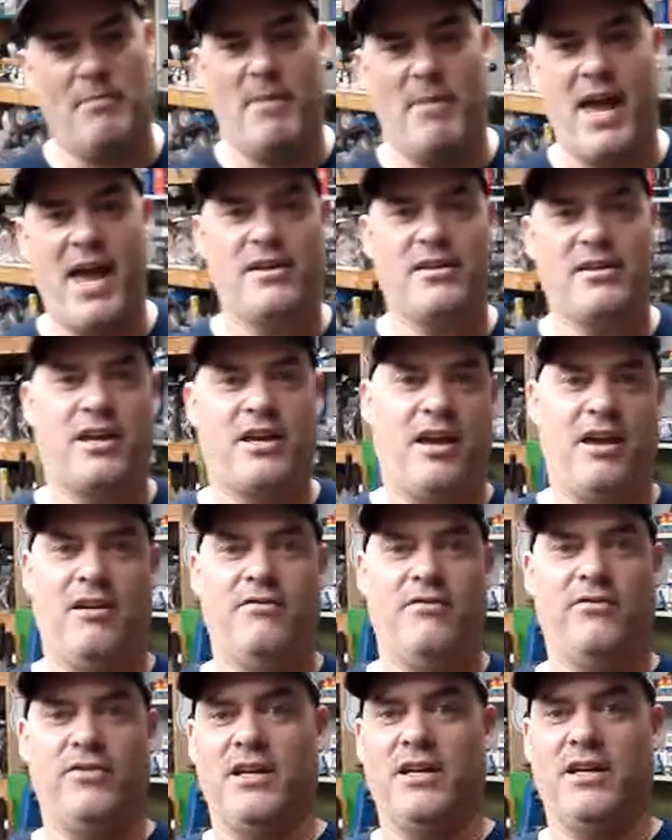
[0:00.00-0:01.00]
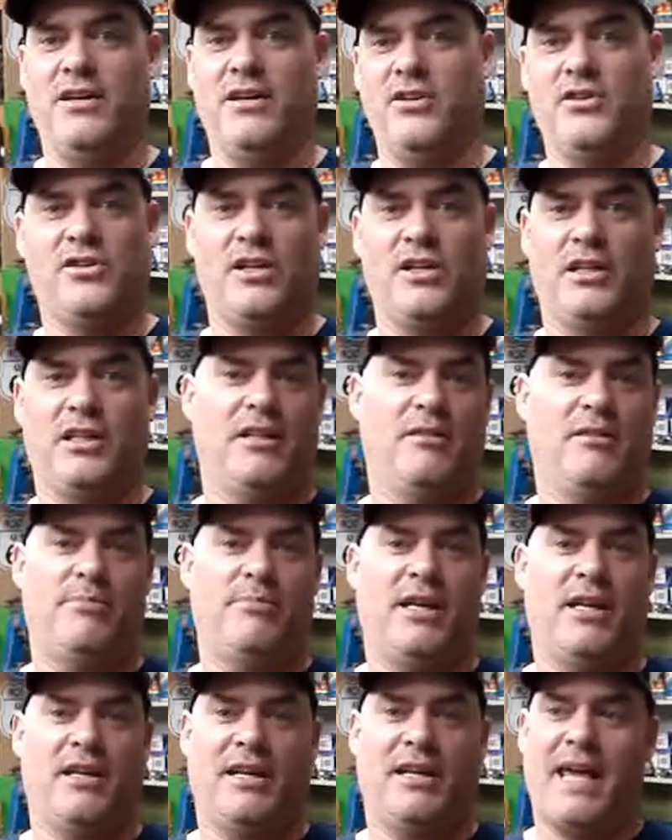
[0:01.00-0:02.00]
man cave is a little
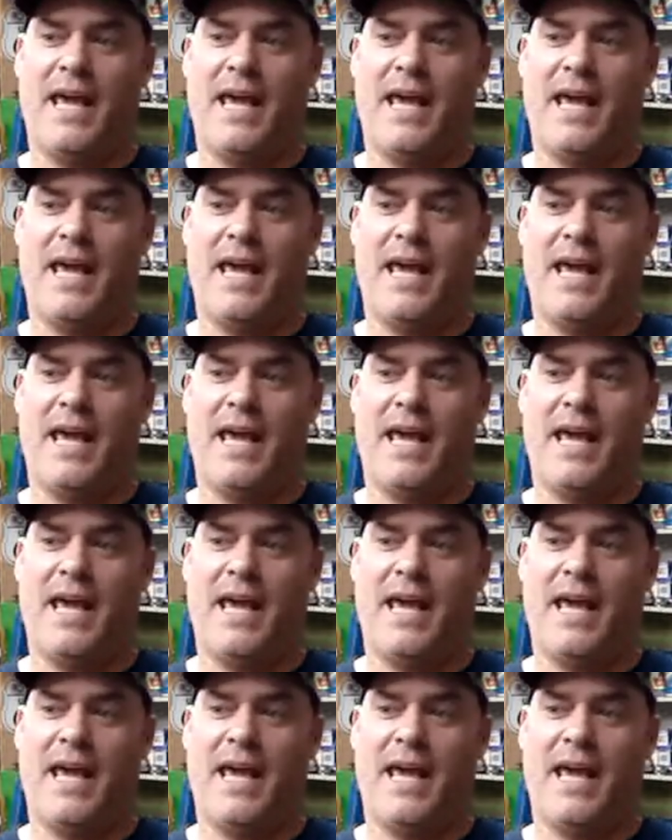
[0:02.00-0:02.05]
bit